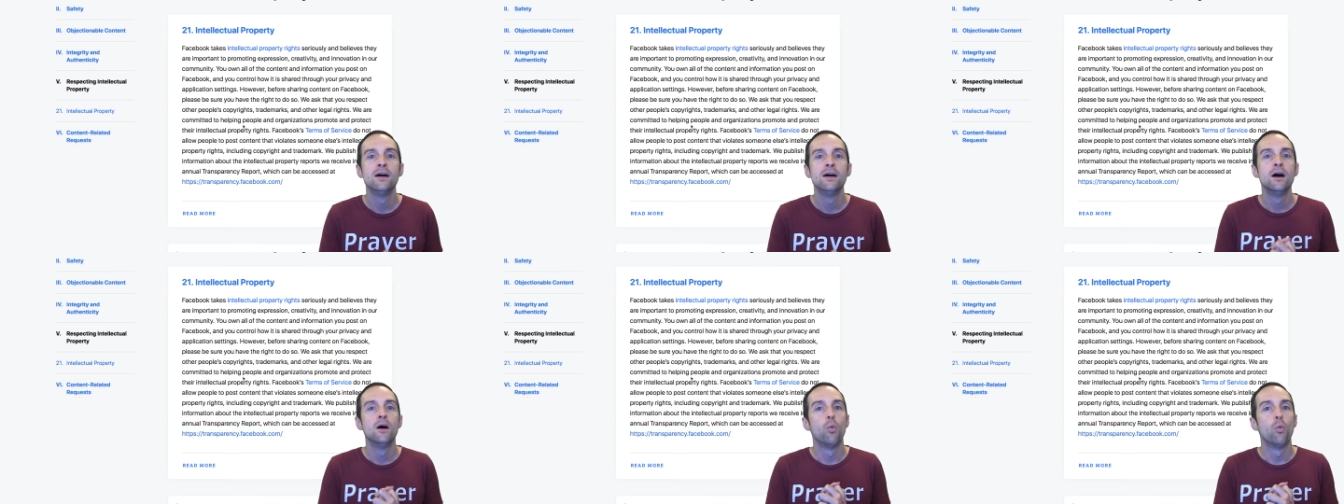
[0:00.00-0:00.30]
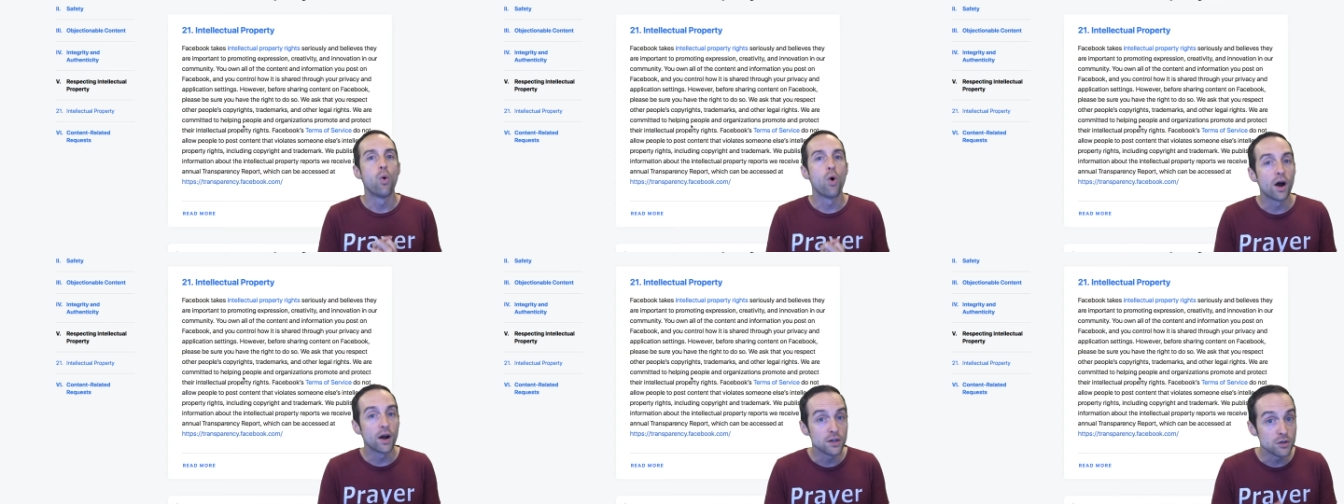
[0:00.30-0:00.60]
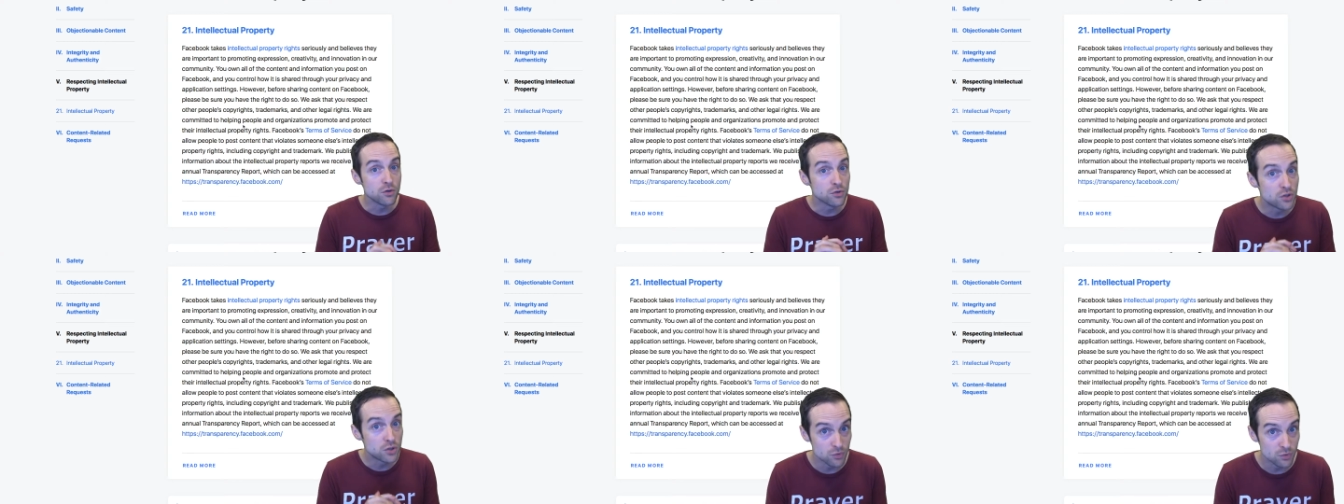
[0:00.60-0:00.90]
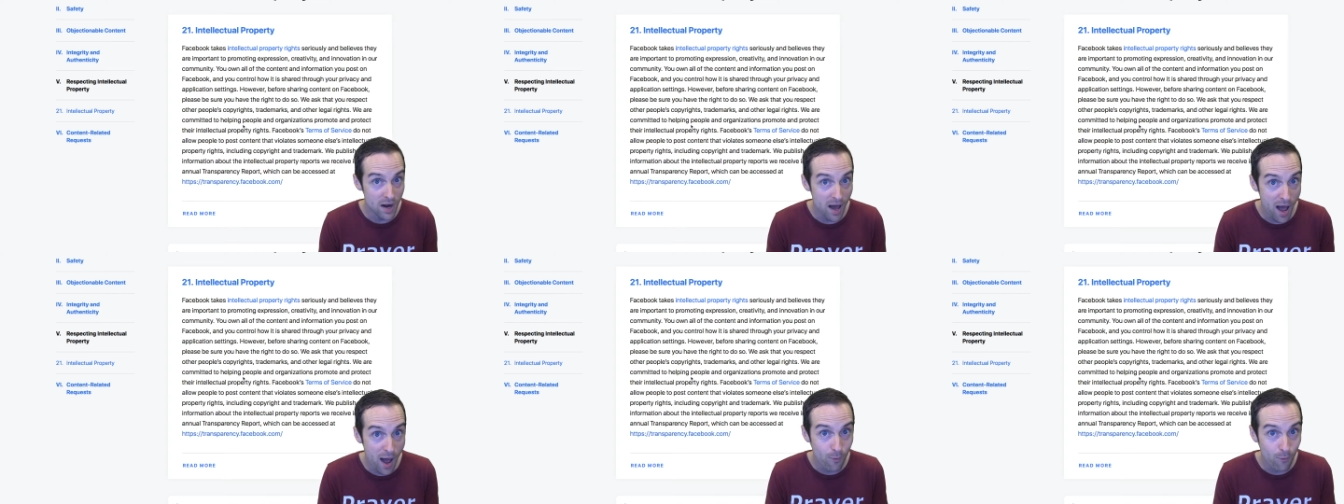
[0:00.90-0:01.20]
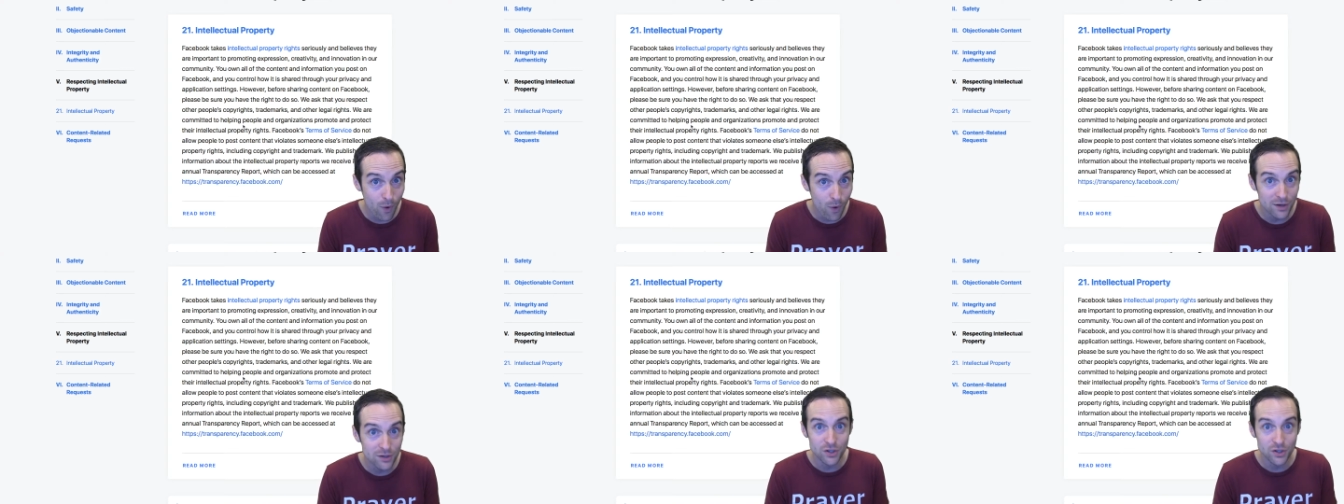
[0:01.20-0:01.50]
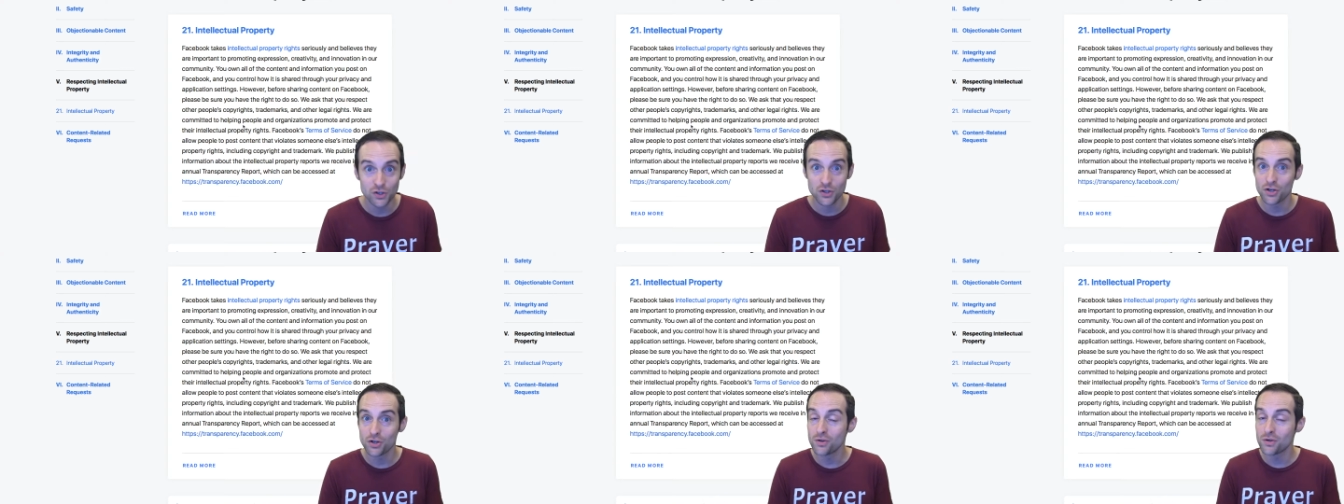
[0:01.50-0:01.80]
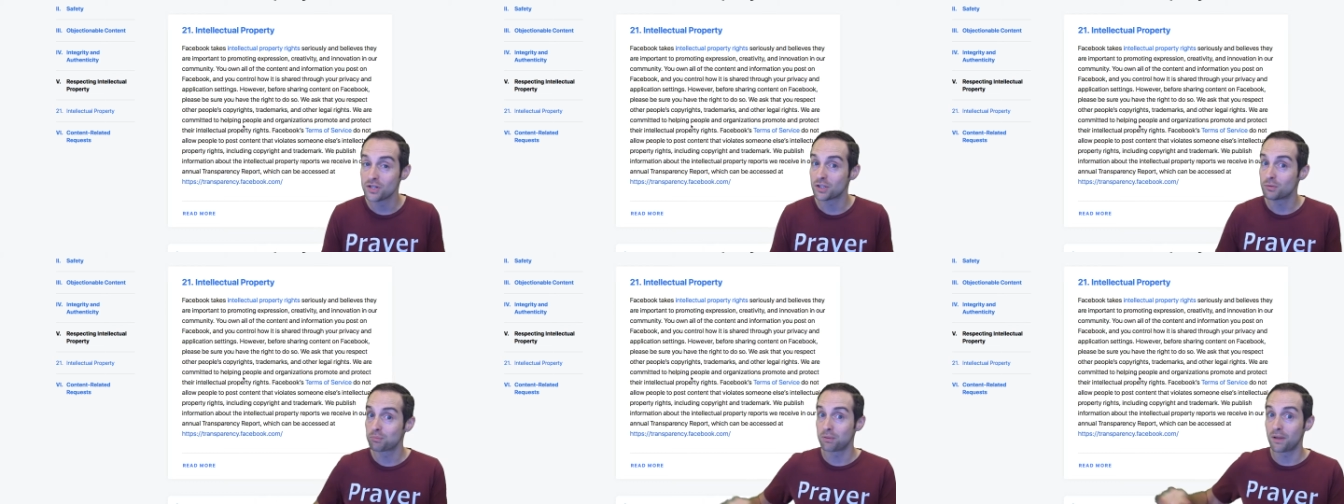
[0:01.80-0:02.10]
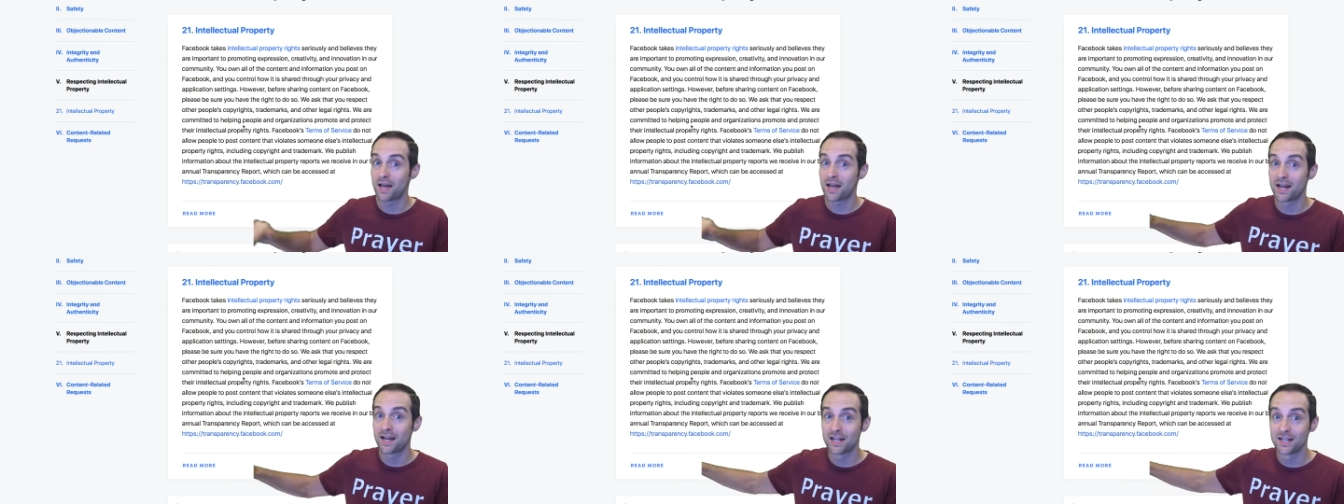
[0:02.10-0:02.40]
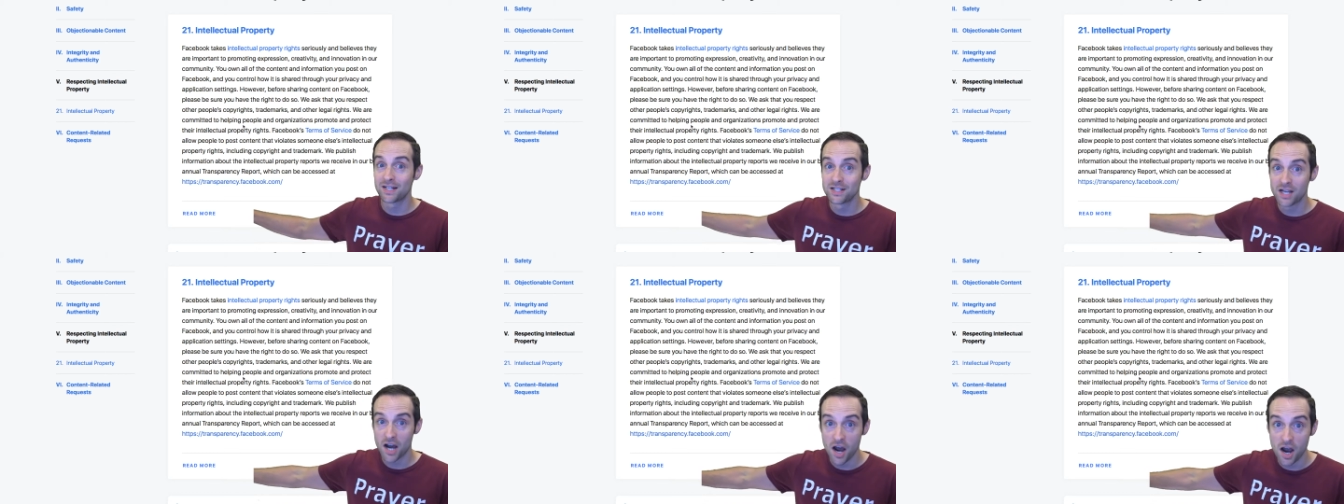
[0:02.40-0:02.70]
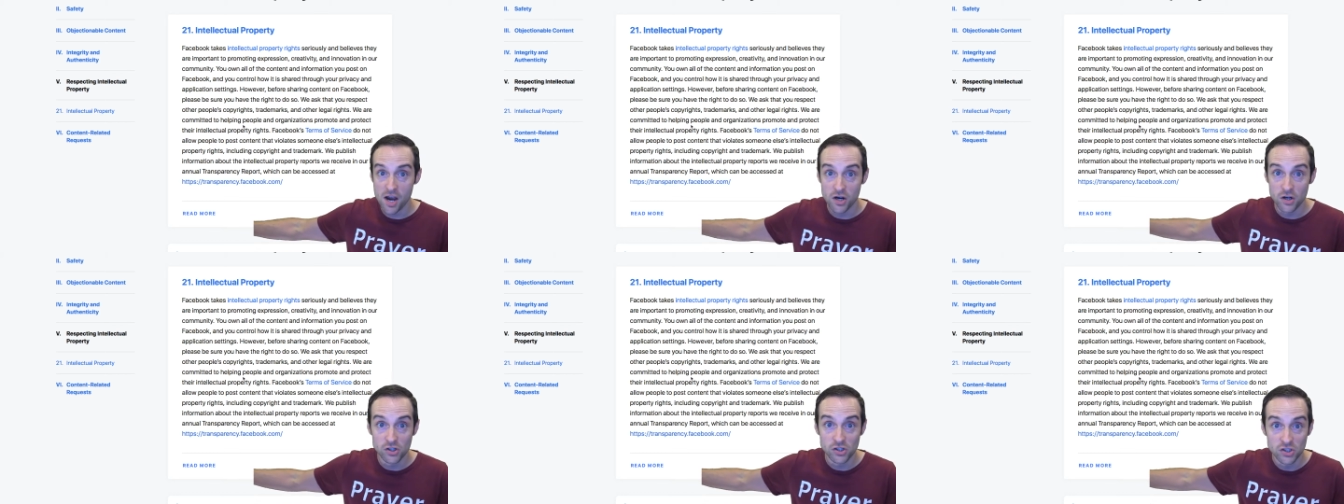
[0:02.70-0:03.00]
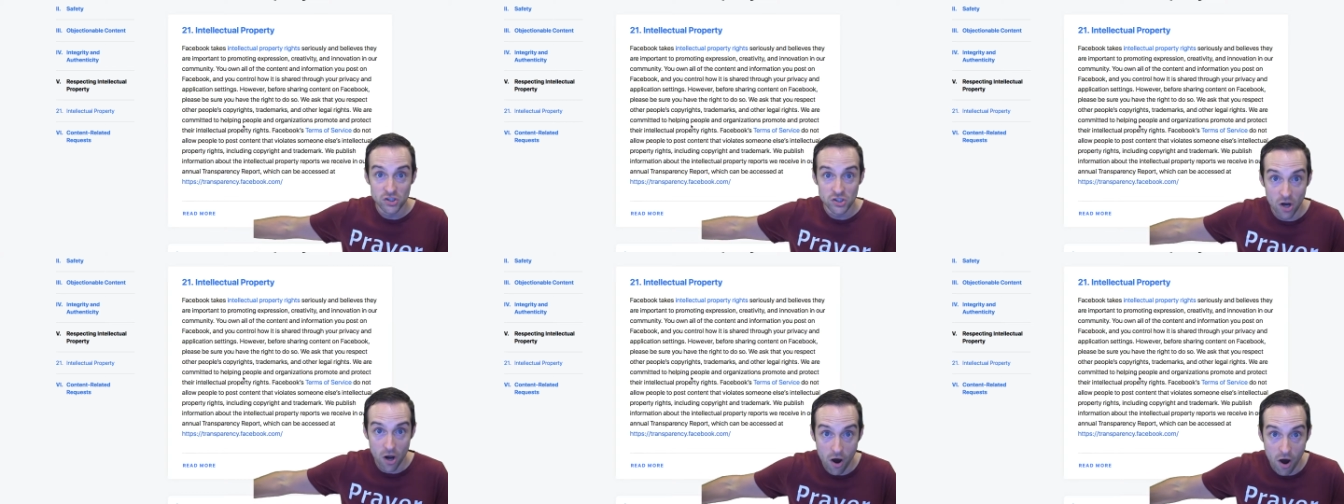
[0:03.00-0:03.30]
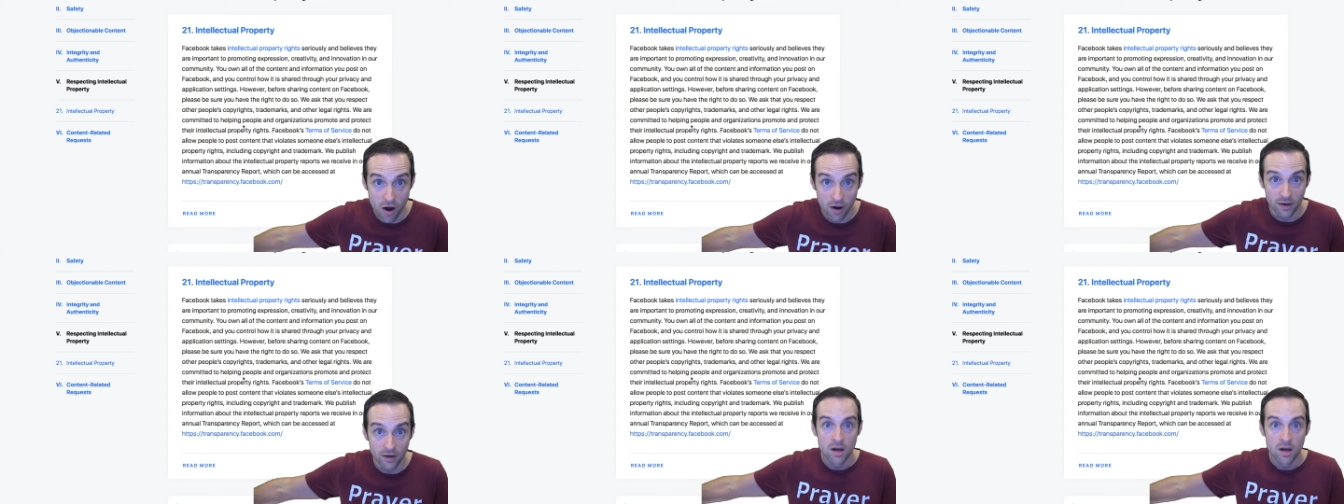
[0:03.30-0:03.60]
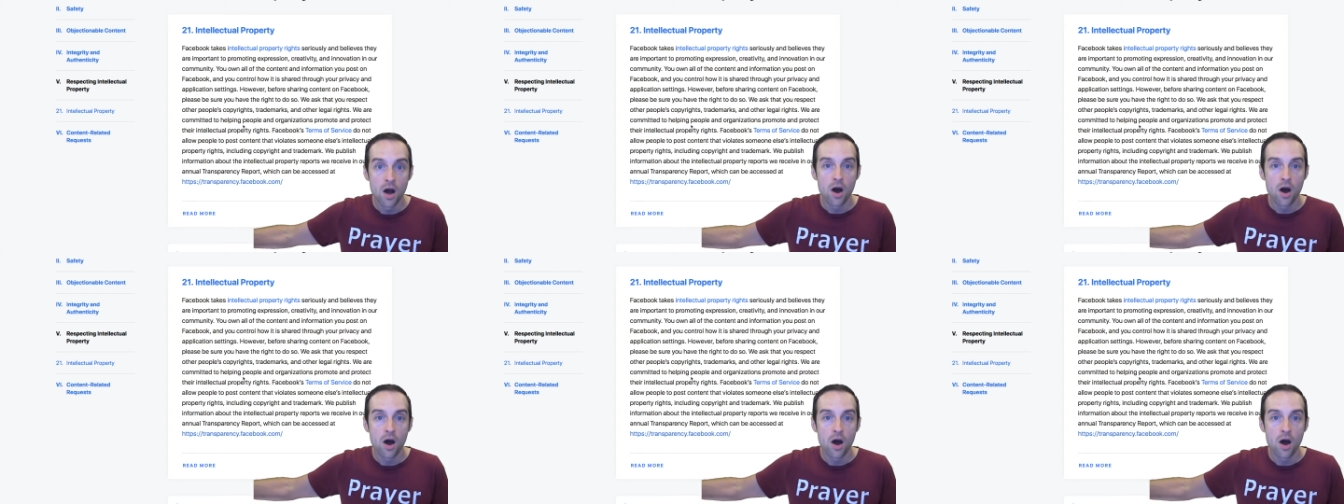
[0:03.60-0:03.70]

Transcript: What you do not want to do is play an entire song